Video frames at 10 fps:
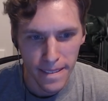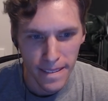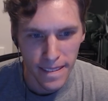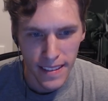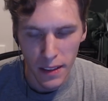
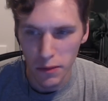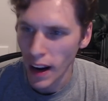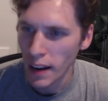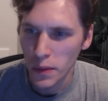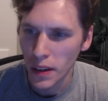No,
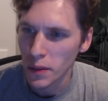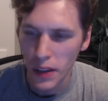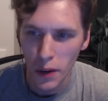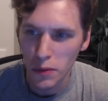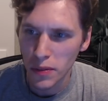rat, no,
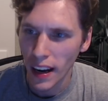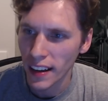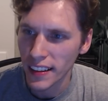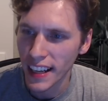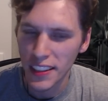no rat.
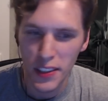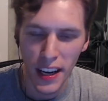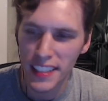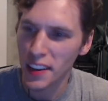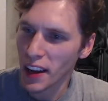Like, guys, you guys can, like,